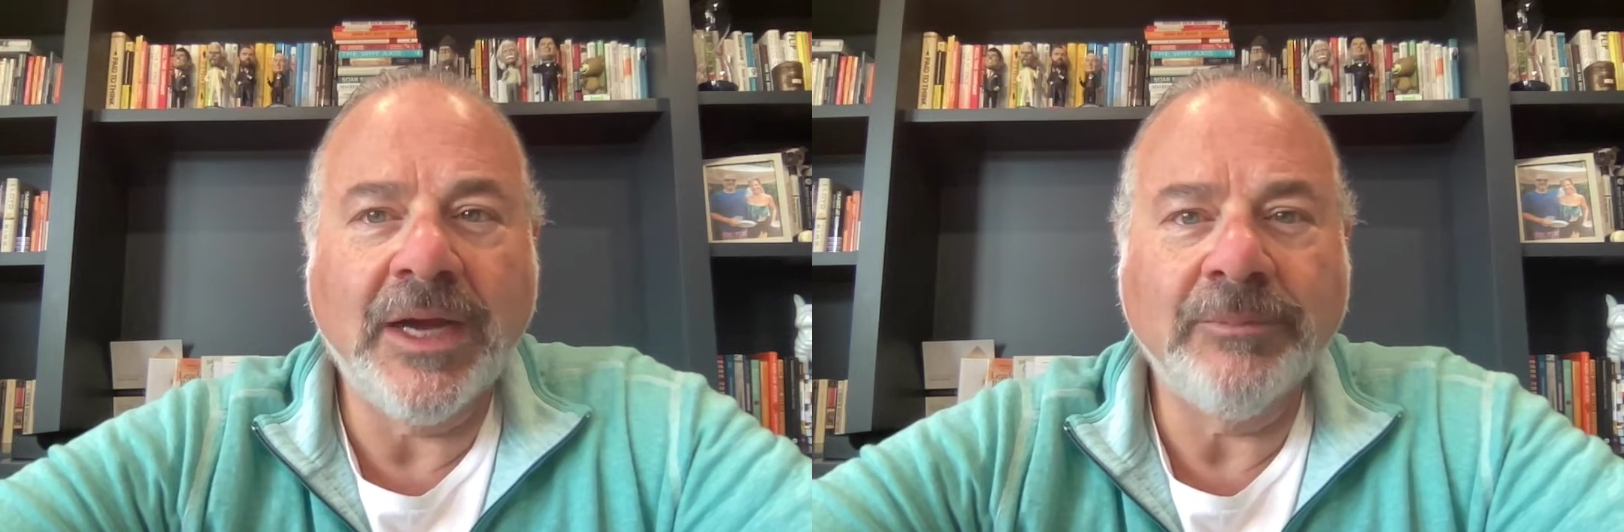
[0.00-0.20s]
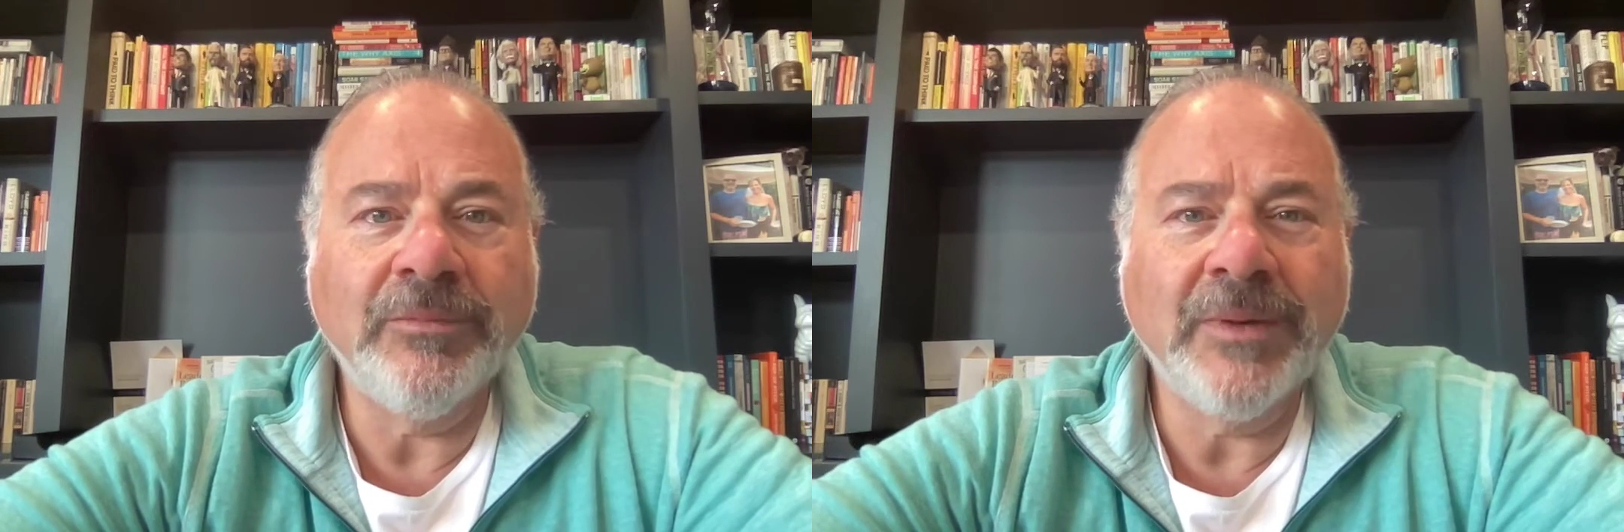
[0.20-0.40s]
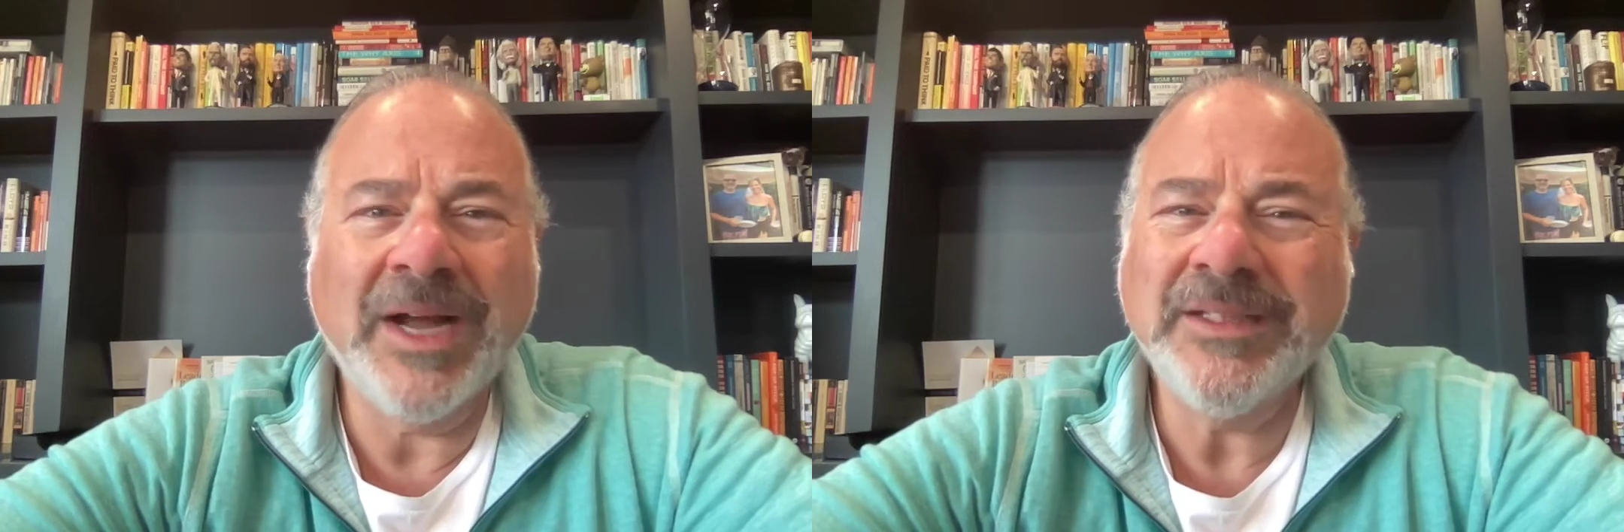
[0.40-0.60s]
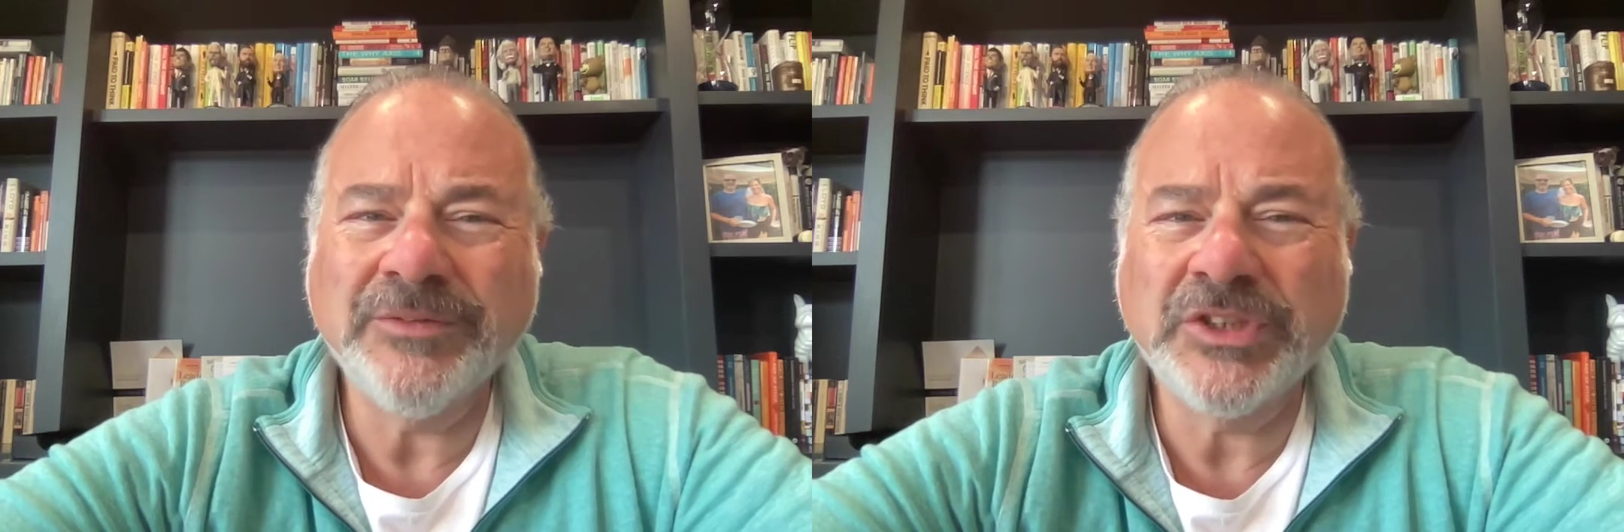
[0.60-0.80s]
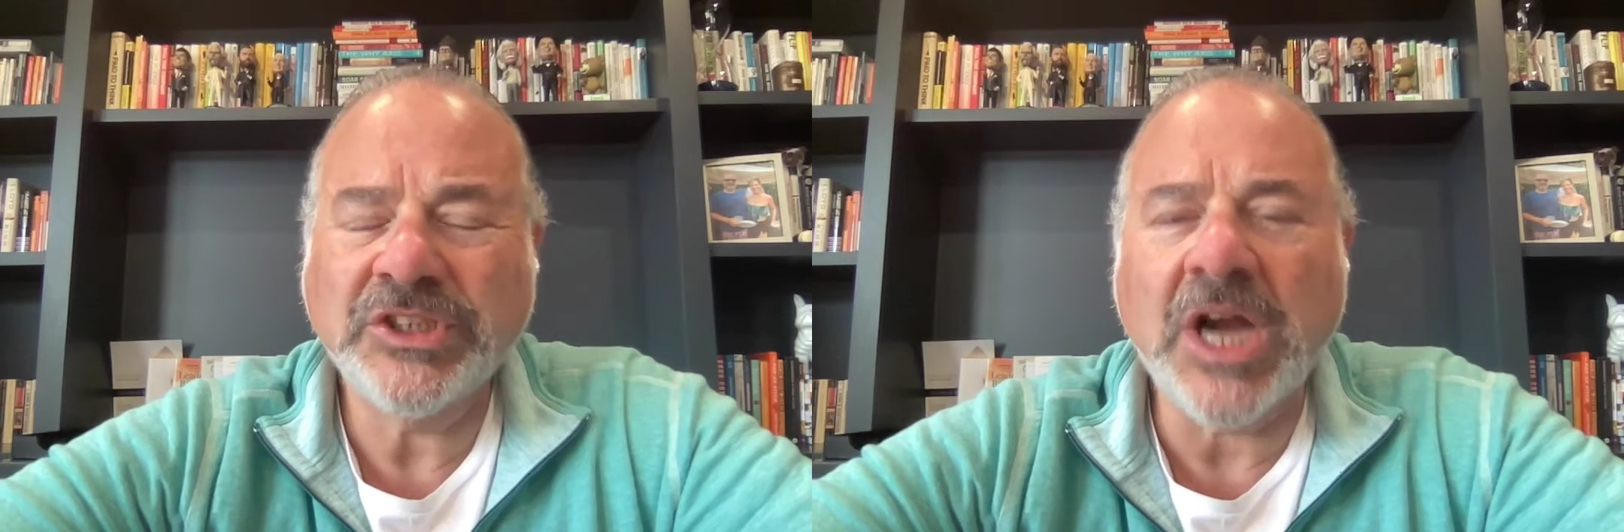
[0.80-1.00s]
I'm kind of
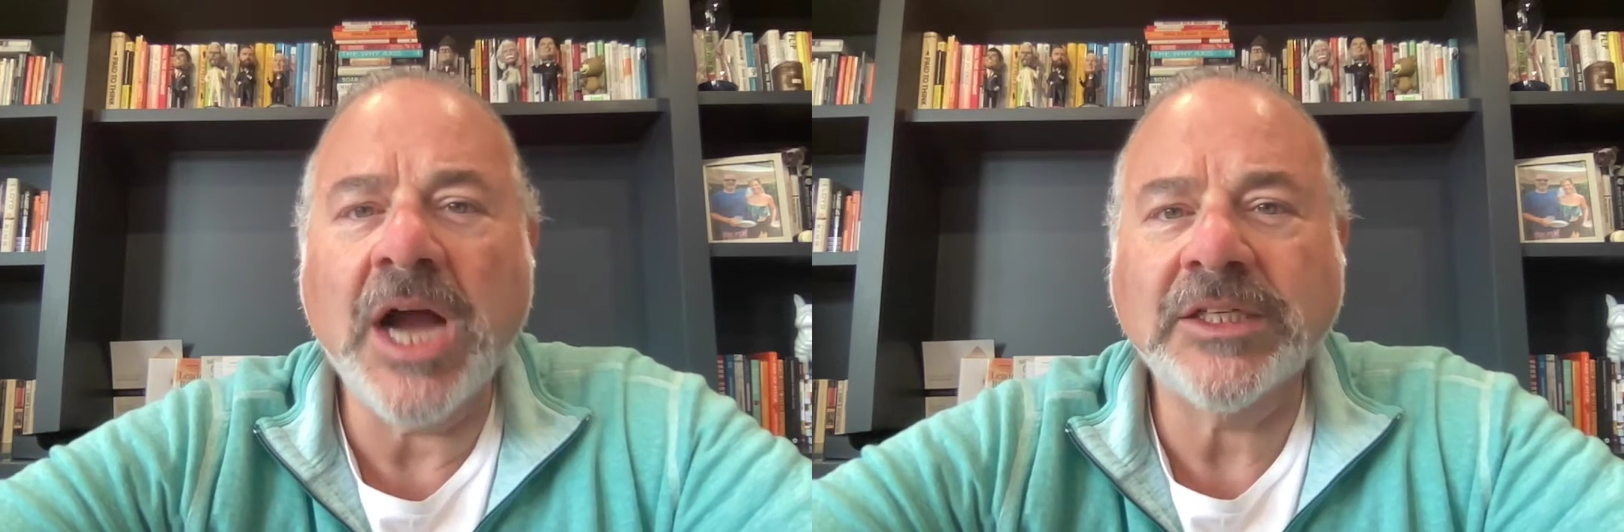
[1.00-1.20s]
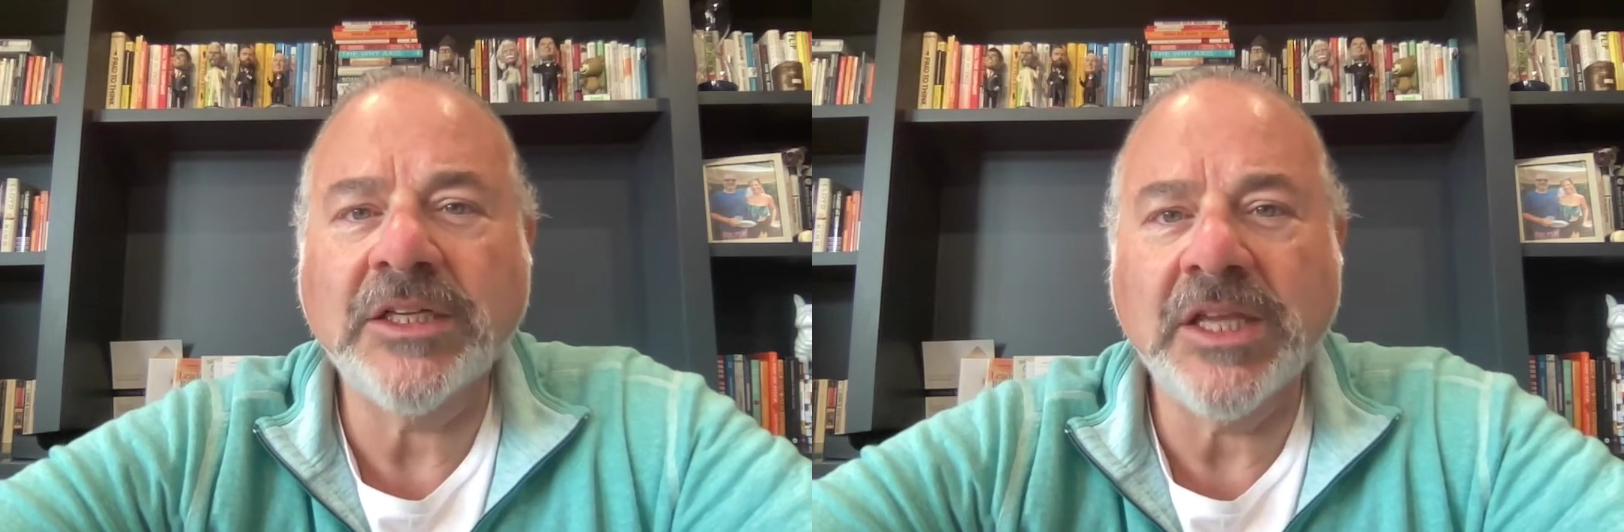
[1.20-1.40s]
shocked at